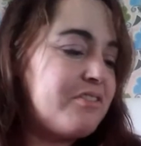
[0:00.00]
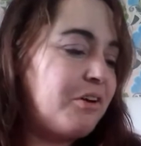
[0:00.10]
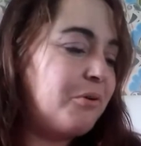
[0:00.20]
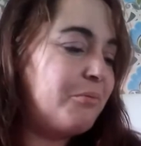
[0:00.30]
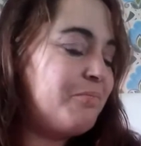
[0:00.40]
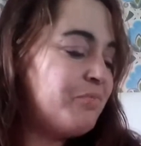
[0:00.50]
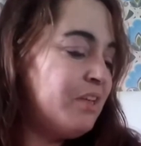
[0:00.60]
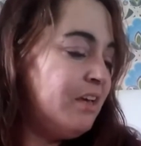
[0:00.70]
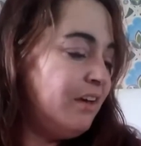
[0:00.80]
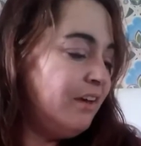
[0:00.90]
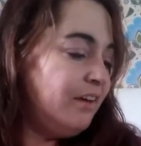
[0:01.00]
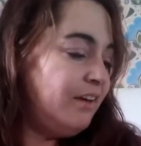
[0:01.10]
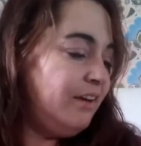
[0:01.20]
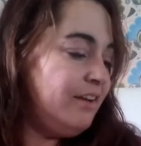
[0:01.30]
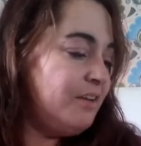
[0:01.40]
So
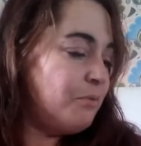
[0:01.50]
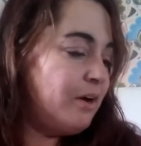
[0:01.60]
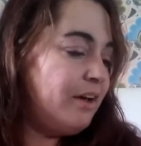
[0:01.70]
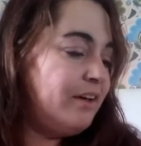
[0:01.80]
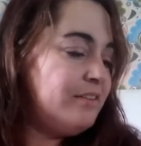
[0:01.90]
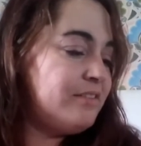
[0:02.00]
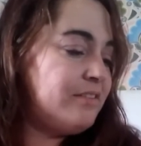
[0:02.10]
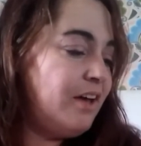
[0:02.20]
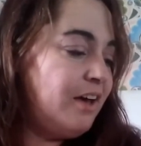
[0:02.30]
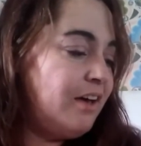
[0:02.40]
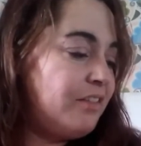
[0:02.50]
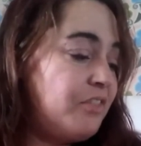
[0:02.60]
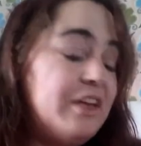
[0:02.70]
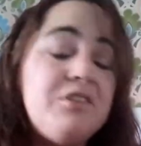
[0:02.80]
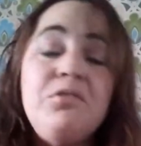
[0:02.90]
anyways,
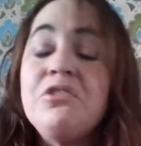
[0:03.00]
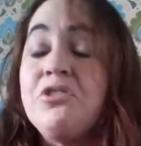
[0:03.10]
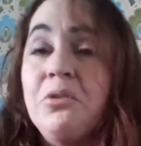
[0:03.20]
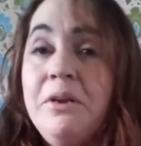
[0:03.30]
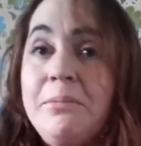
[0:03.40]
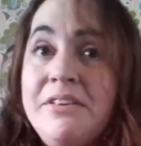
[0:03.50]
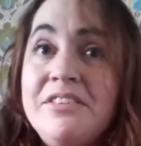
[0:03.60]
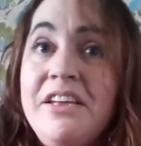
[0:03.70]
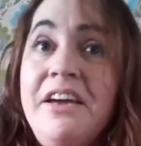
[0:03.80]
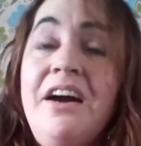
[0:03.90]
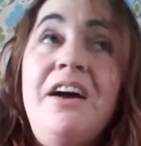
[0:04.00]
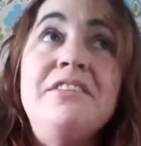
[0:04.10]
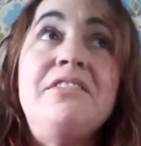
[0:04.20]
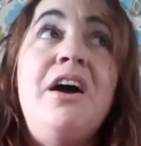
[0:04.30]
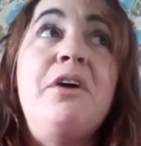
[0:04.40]
thanks for joining me today,
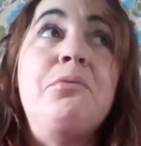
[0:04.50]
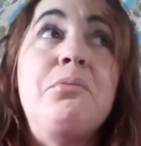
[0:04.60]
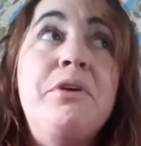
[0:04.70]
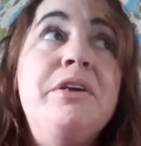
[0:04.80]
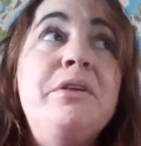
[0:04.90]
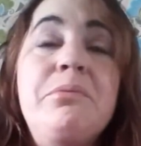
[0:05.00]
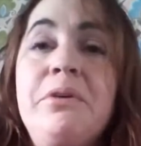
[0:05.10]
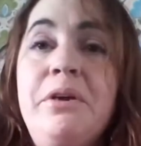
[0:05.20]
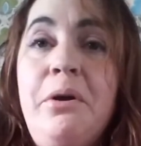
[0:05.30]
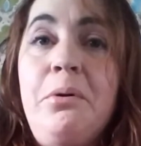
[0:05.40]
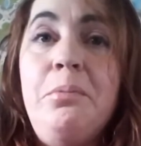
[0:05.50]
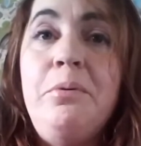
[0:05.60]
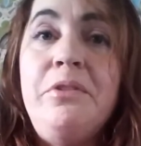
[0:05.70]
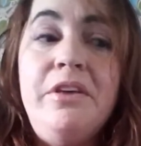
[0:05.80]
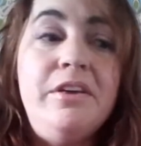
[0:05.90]
guys. I really, really hope
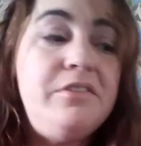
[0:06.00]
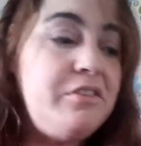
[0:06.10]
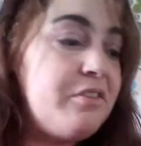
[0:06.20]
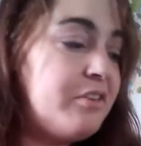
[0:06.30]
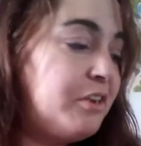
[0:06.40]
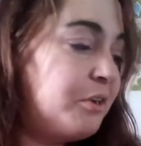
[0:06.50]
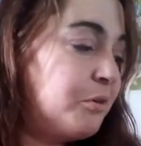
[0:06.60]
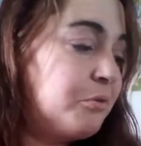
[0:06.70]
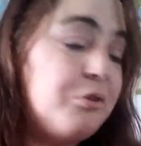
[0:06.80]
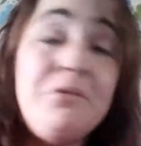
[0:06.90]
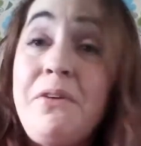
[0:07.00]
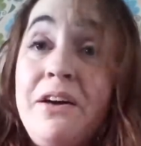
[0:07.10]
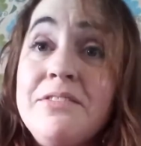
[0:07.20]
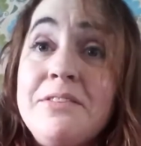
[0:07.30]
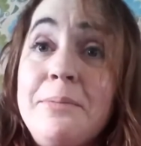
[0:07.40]
that, you know, you
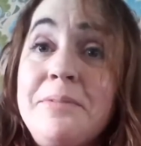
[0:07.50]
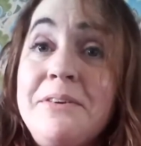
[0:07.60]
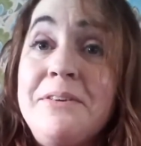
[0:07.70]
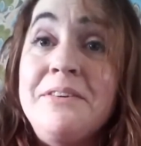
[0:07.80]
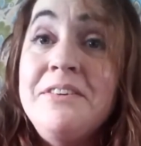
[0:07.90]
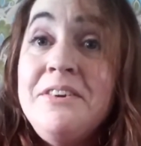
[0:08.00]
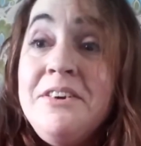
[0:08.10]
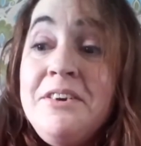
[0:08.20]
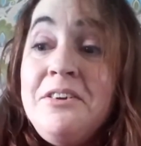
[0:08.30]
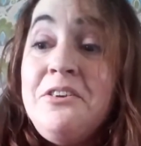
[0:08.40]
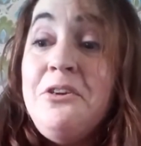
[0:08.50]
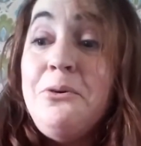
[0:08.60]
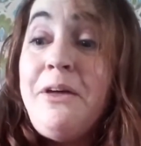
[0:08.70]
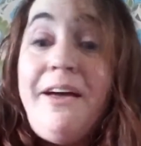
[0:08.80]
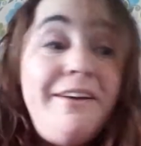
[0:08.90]
found something
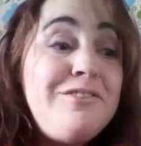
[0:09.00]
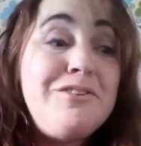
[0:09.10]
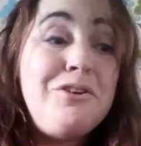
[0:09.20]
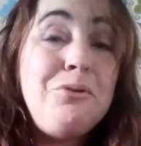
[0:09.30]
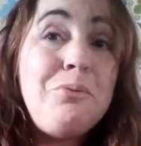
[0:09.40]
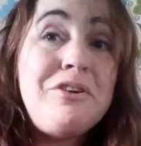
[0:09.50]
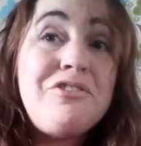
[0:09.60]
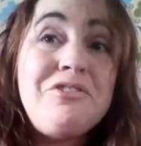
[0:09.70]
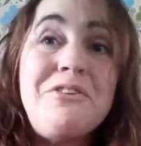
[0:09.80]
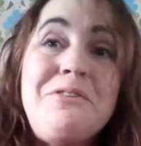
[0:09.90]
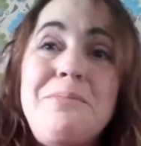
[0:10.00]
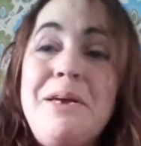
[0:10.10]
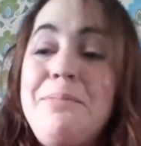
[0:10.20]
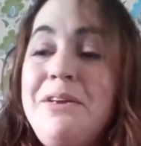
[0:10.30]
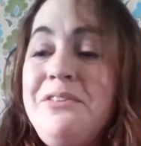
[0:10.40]
new to add to your wish list,
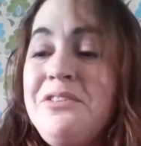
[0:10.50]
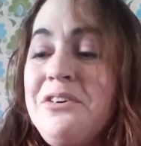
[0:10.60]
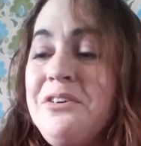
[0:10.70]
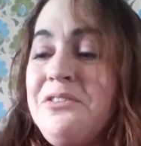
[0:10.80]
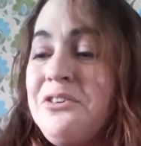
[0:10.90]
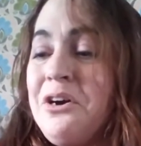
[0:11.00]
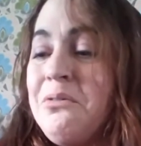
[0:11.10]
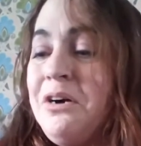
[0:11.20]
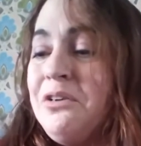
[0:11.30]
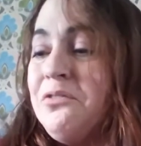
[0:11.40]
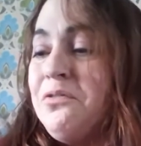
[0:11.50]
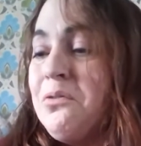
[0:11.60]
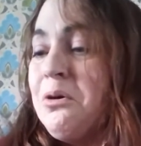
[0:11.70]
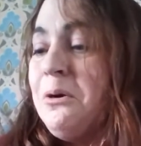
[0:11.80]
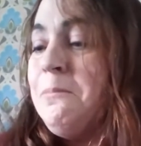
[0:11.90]
maybe to go hunting
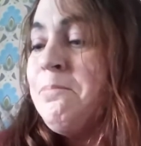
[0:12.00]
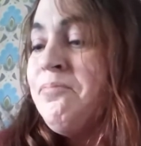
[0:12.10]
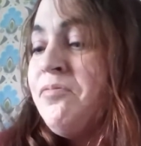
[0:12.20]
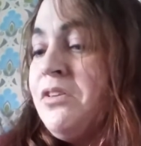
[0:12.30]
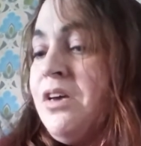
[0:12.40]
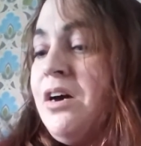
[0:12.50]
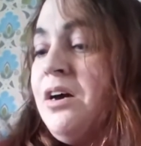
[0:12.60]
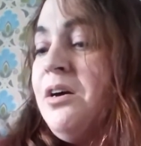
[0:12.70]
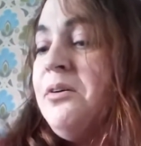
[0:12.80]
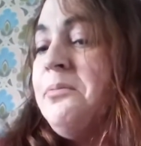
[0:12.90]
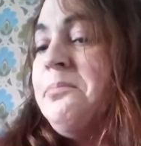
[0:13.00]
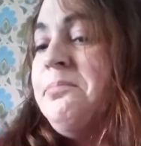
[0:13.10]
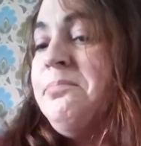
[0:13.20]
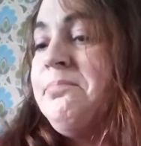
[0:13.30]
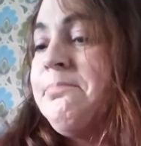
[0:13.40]
for. We're